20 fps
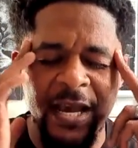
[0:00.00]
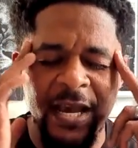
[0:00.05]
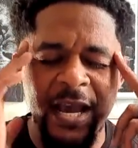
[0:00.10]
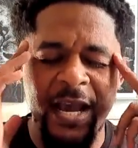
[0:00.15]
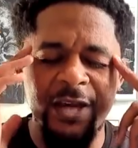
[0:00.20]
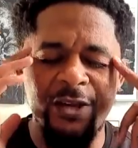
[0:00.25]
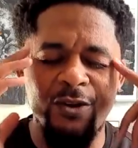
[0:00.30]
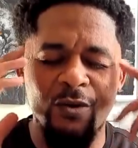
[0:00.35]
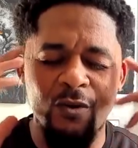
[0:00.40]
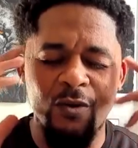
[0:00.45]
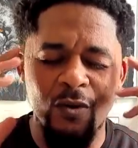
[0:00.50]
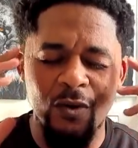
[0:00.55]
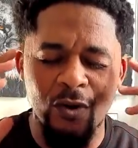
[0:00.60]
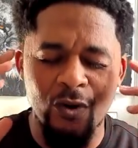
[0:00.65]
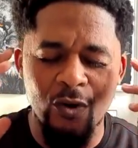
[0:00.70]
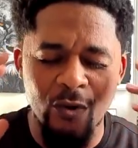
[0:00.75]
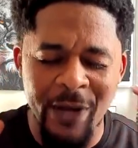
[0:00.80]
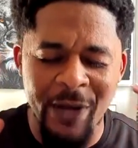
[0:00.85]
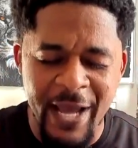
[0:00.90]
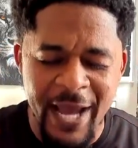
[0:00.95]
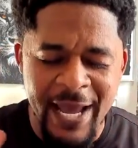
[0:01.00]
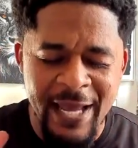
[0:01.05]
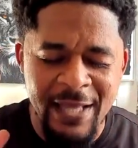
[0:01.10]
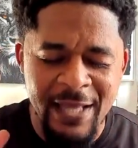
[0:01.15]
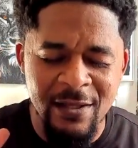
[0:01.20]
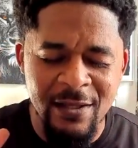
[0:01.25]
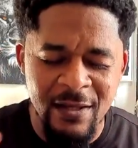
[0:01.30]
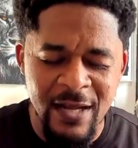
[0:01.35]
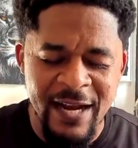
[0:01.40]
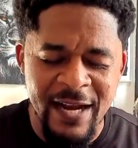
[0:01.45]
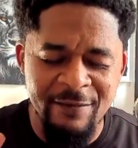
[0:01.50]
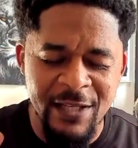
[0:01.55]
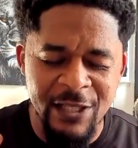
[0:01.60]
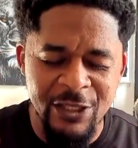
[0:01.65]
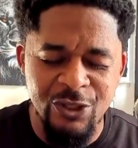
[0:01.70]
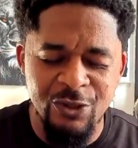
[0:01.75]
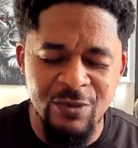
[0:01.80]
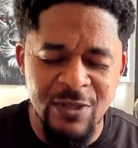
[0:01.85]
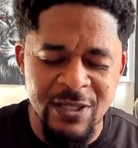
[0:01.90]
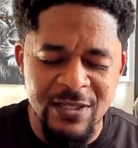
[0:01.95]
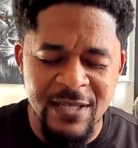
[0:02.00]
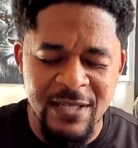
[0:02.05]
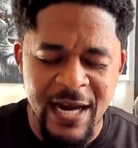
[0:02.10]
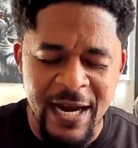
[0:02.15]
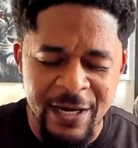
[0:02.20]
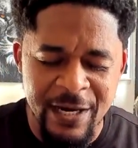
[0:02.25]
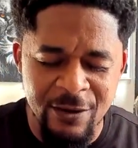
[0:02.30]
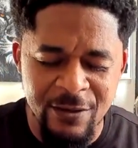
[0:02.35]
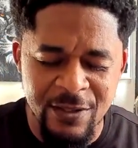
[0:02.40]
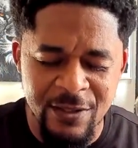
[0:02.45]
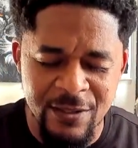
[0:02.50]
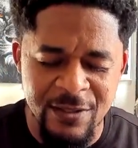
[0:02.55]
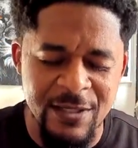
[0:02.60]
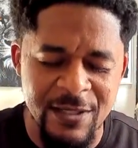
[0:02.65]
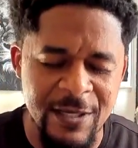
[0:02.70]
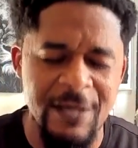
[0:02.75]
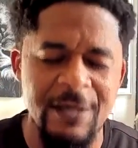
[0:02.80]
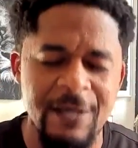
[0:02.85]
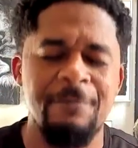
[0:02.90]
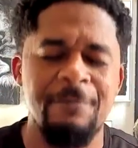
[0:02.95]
and you're going to create the life that you desire to see.